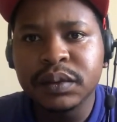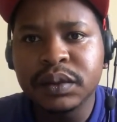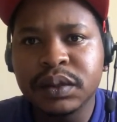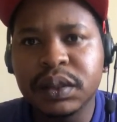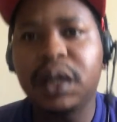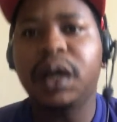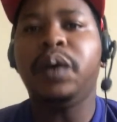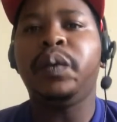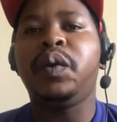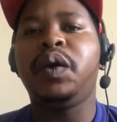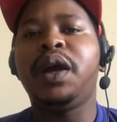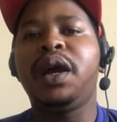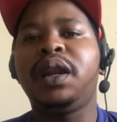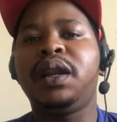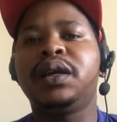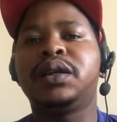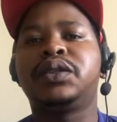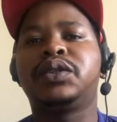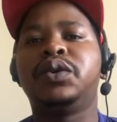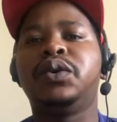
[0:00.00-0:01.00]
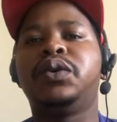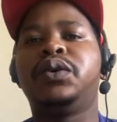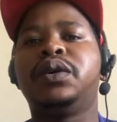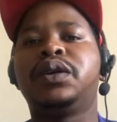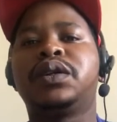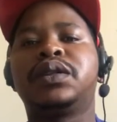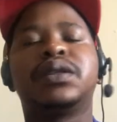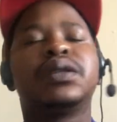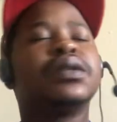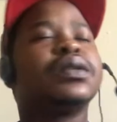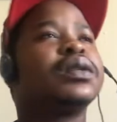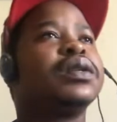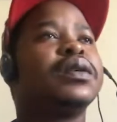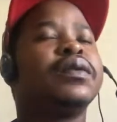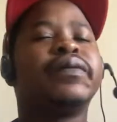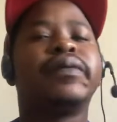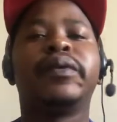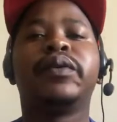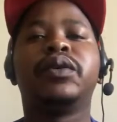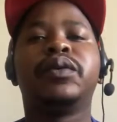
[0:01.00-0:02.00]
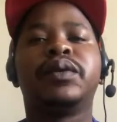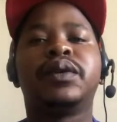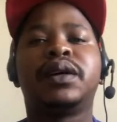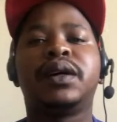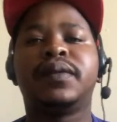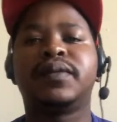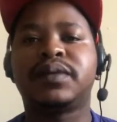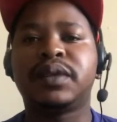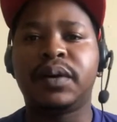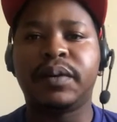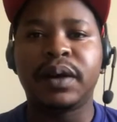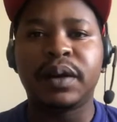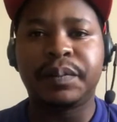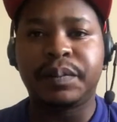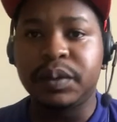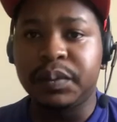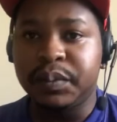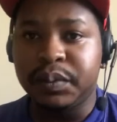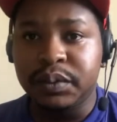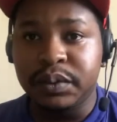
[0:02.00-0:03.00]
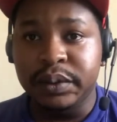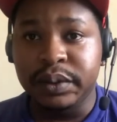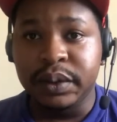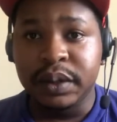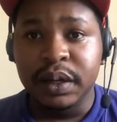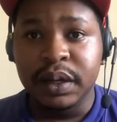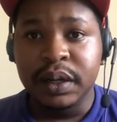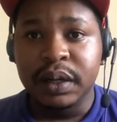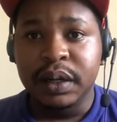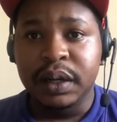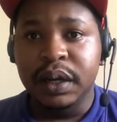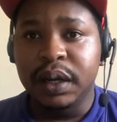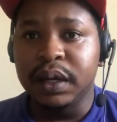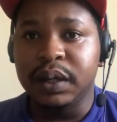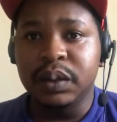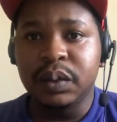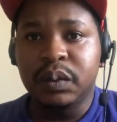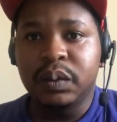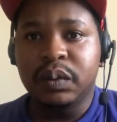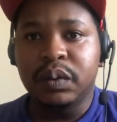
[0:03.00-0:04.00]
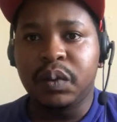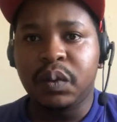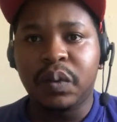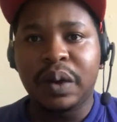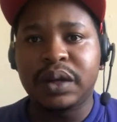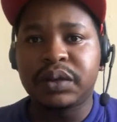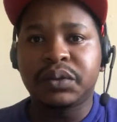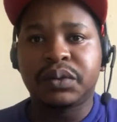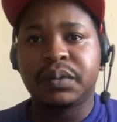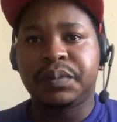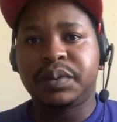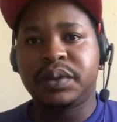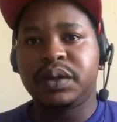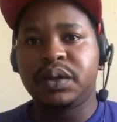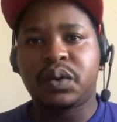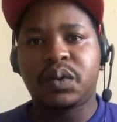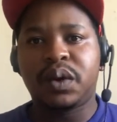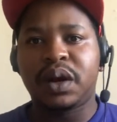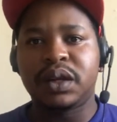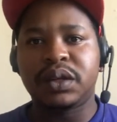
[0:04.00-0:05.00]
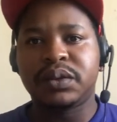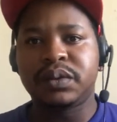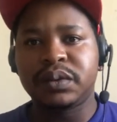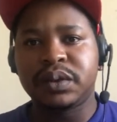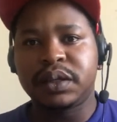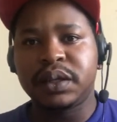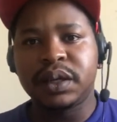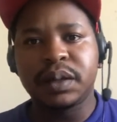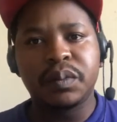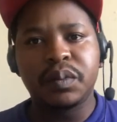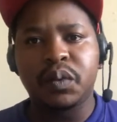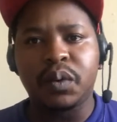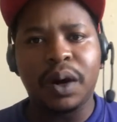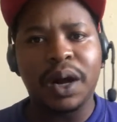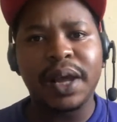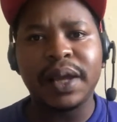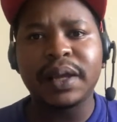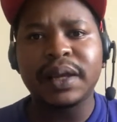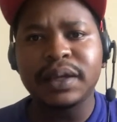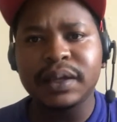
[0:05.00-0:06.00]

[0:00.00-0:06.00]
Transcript: Now we are like dogs following after white people and want to be equal to them. Why?